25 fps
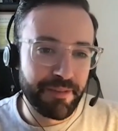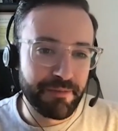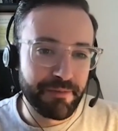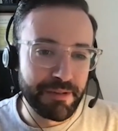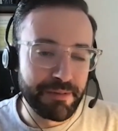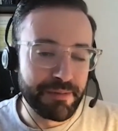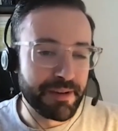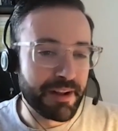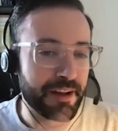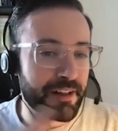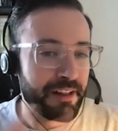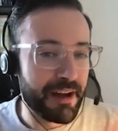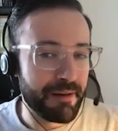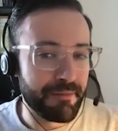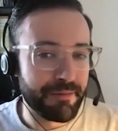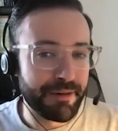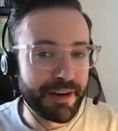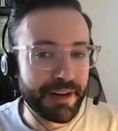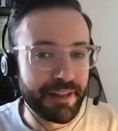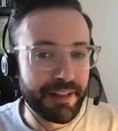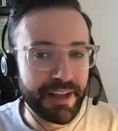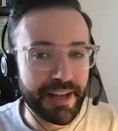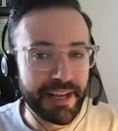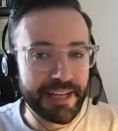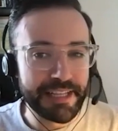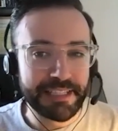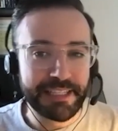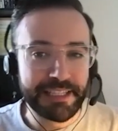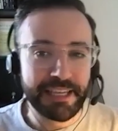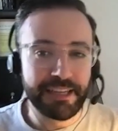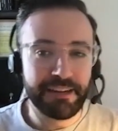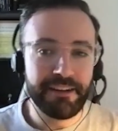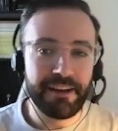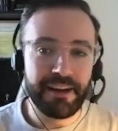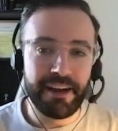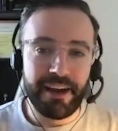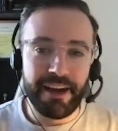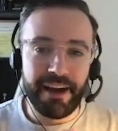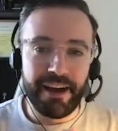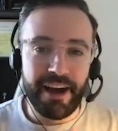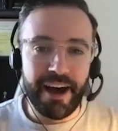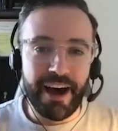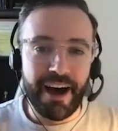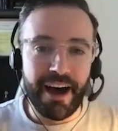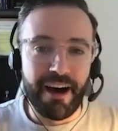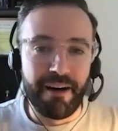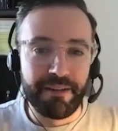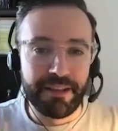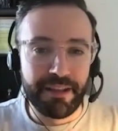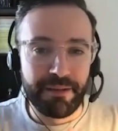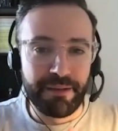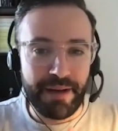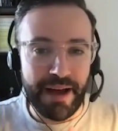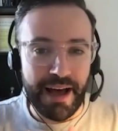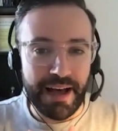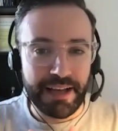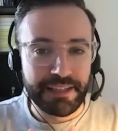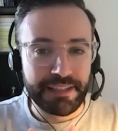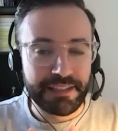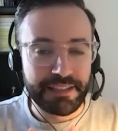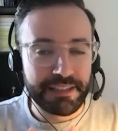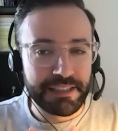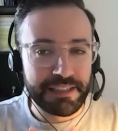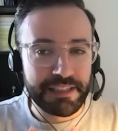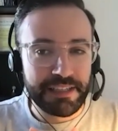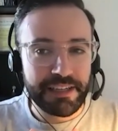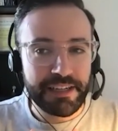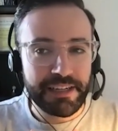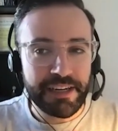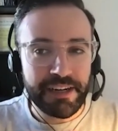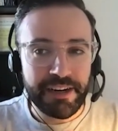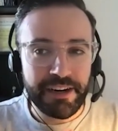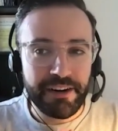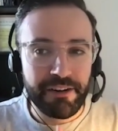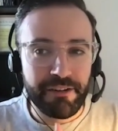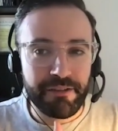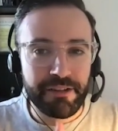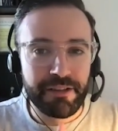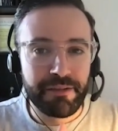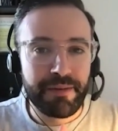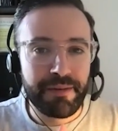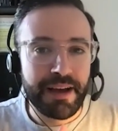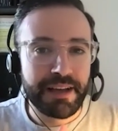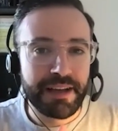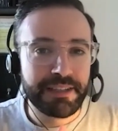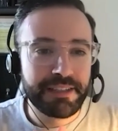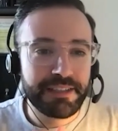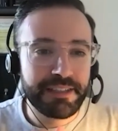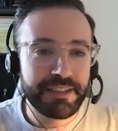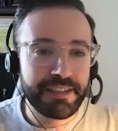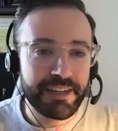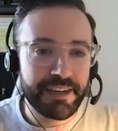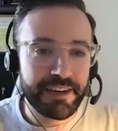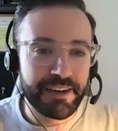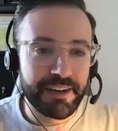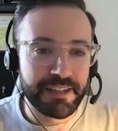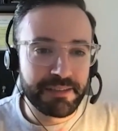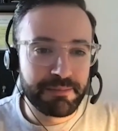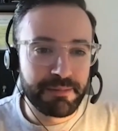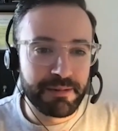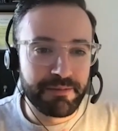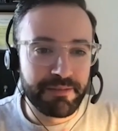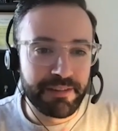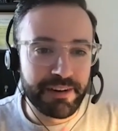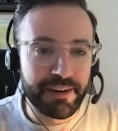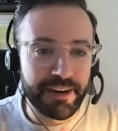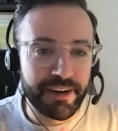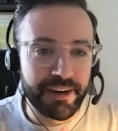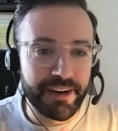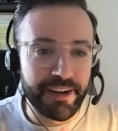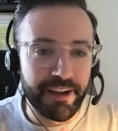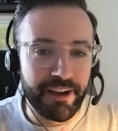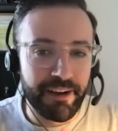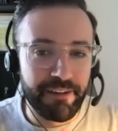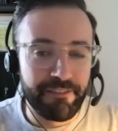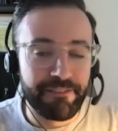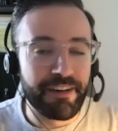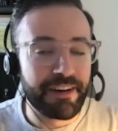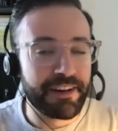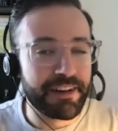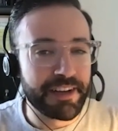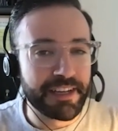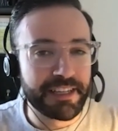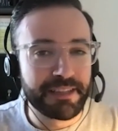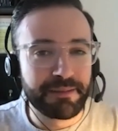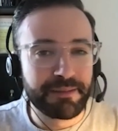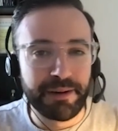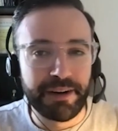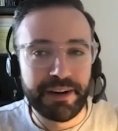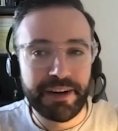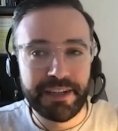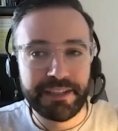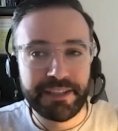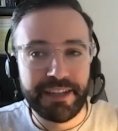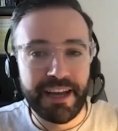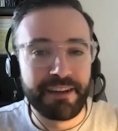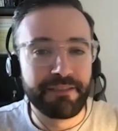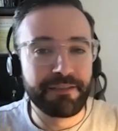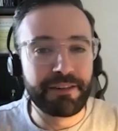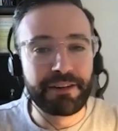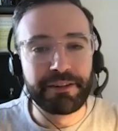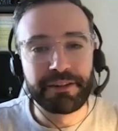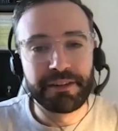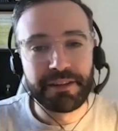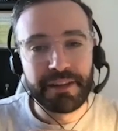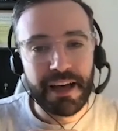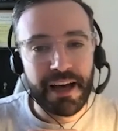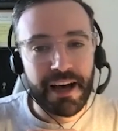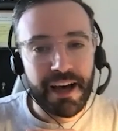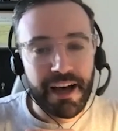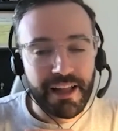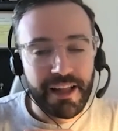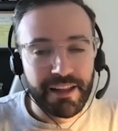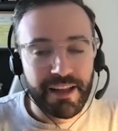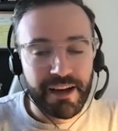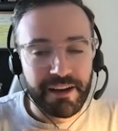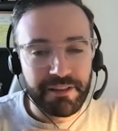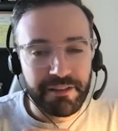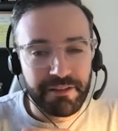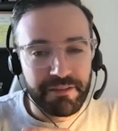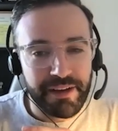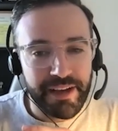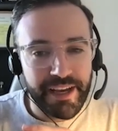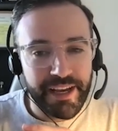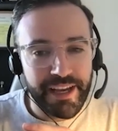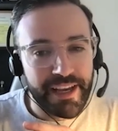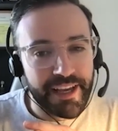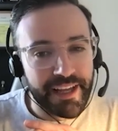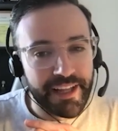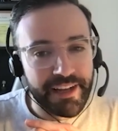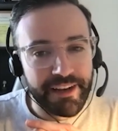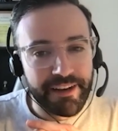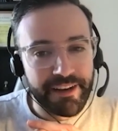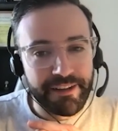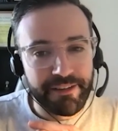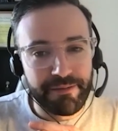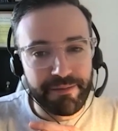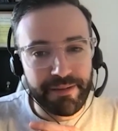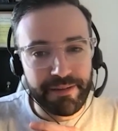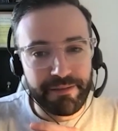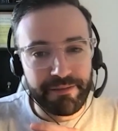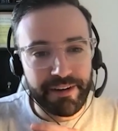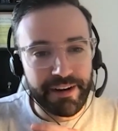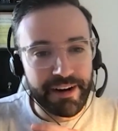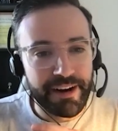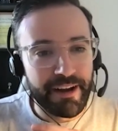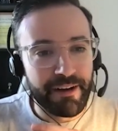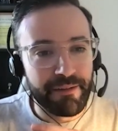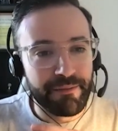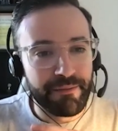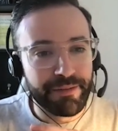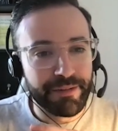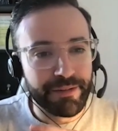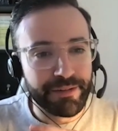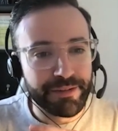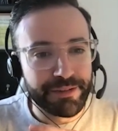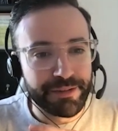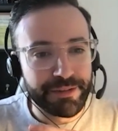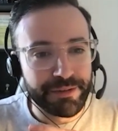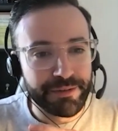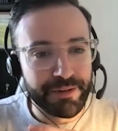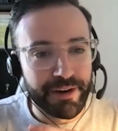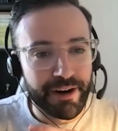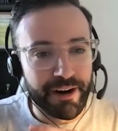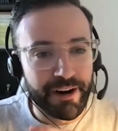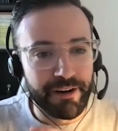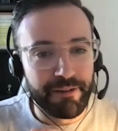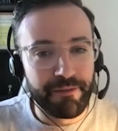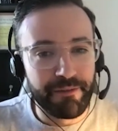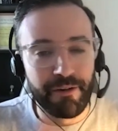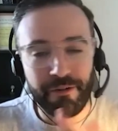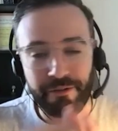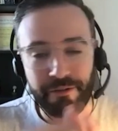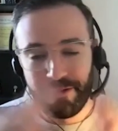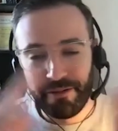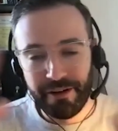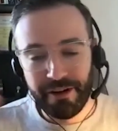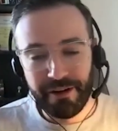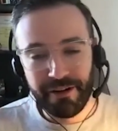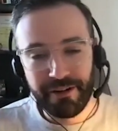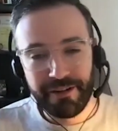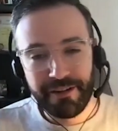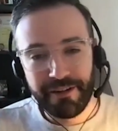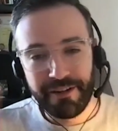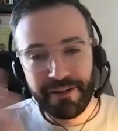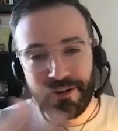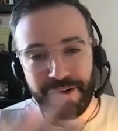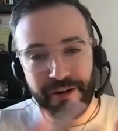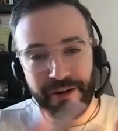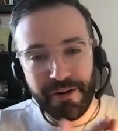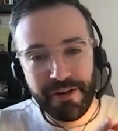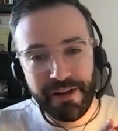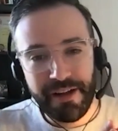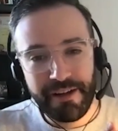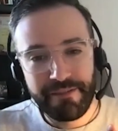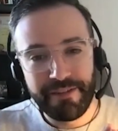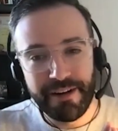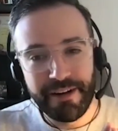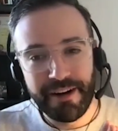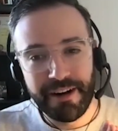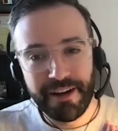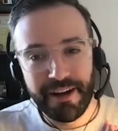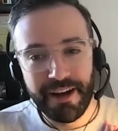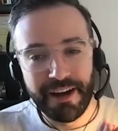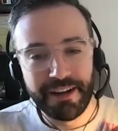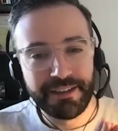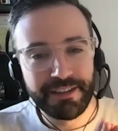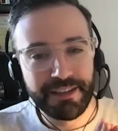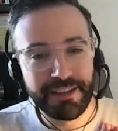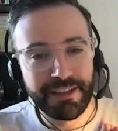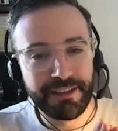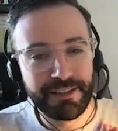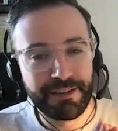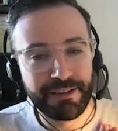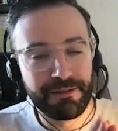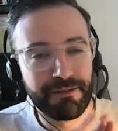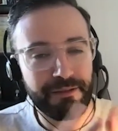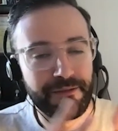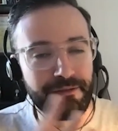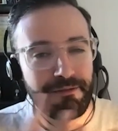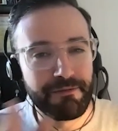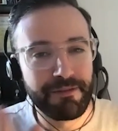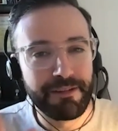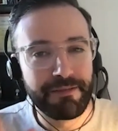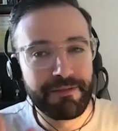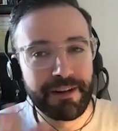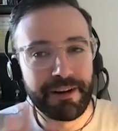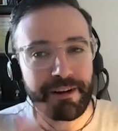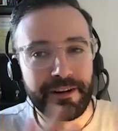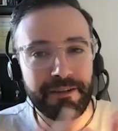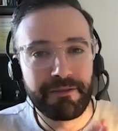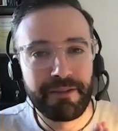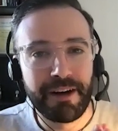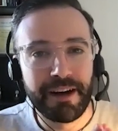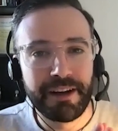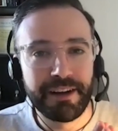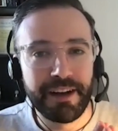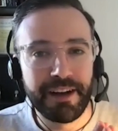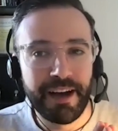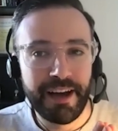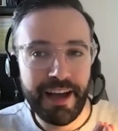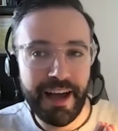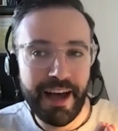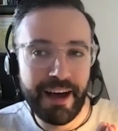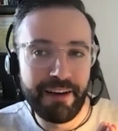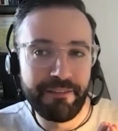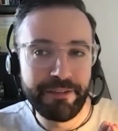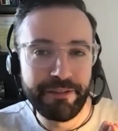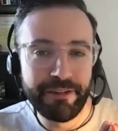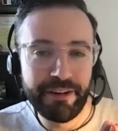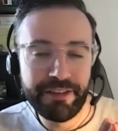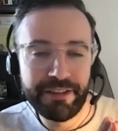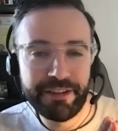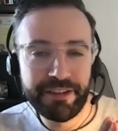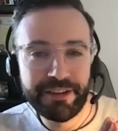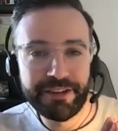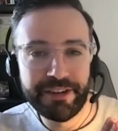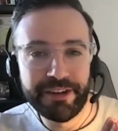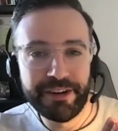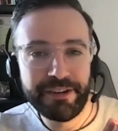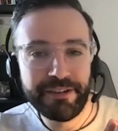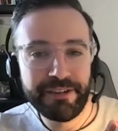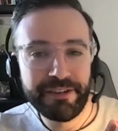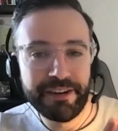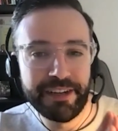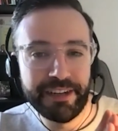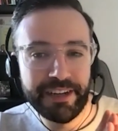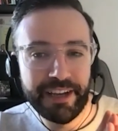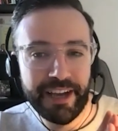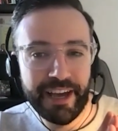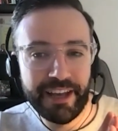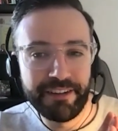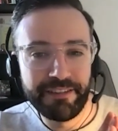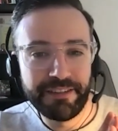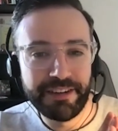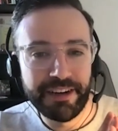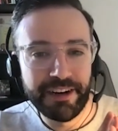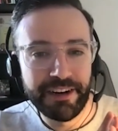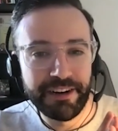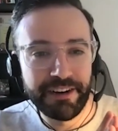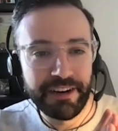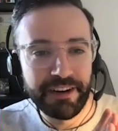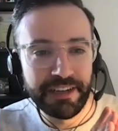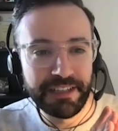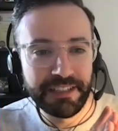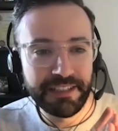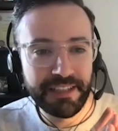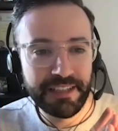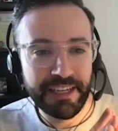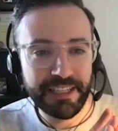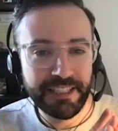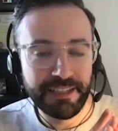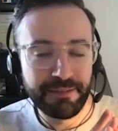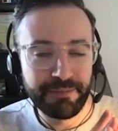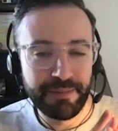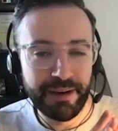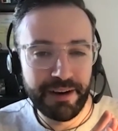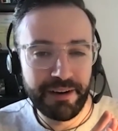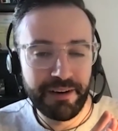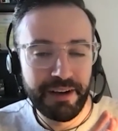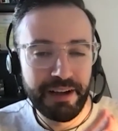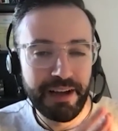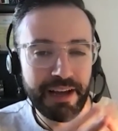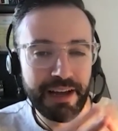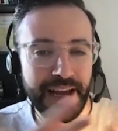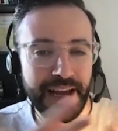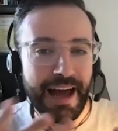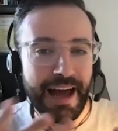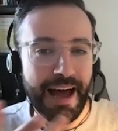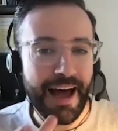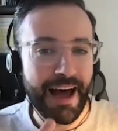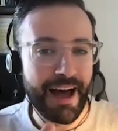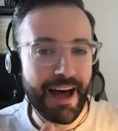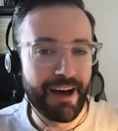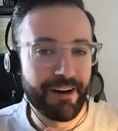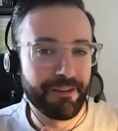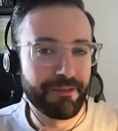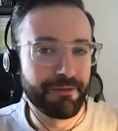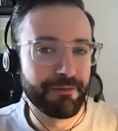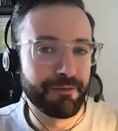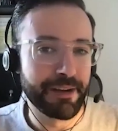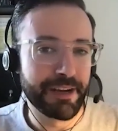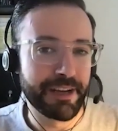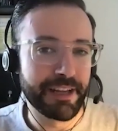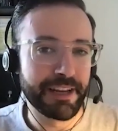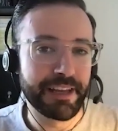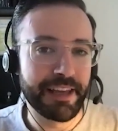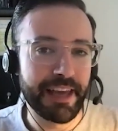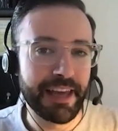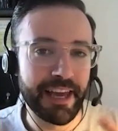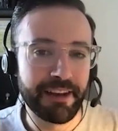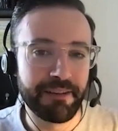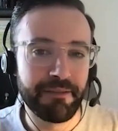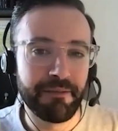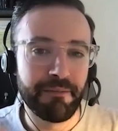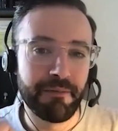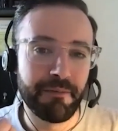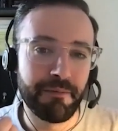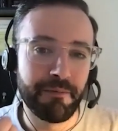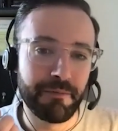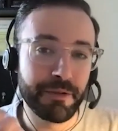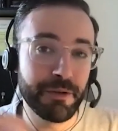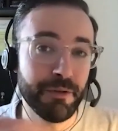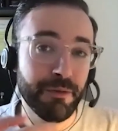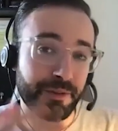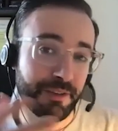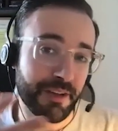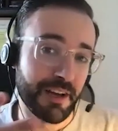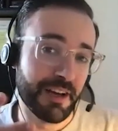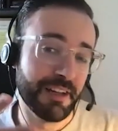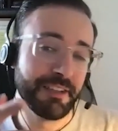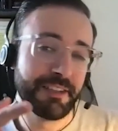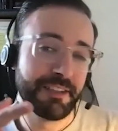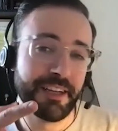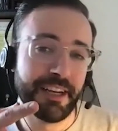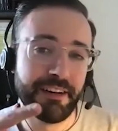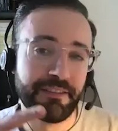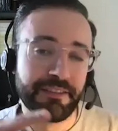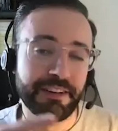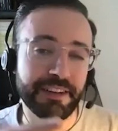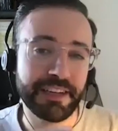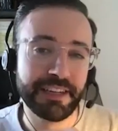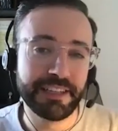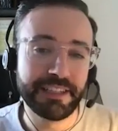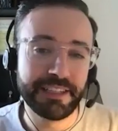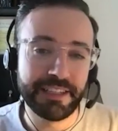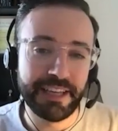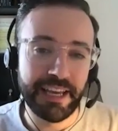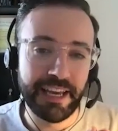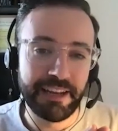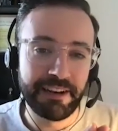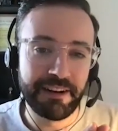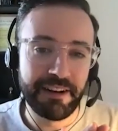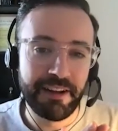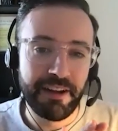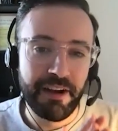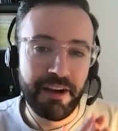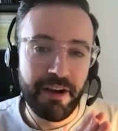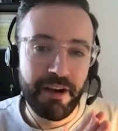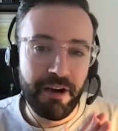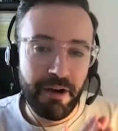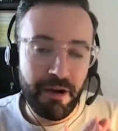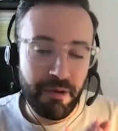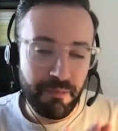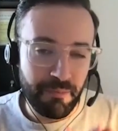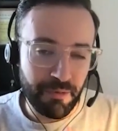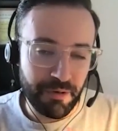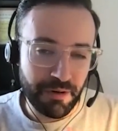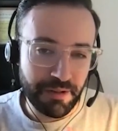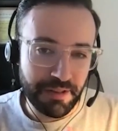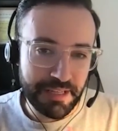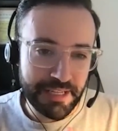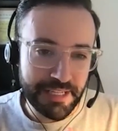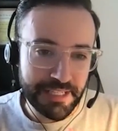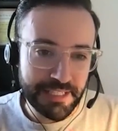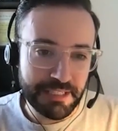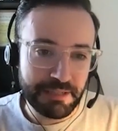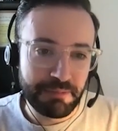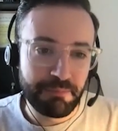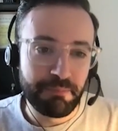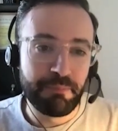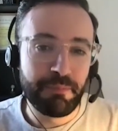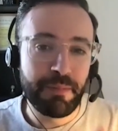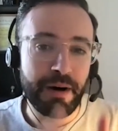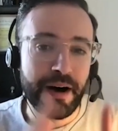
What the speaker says: We've been collaborating, like I said, over the past year, and it's been a fun experience. I've learned a lot along the way, and you've been very helpful to our overall goal at Vera Content. So we figured, why not have you on the show and kind of share your insights about how we can use content really to gain more leads.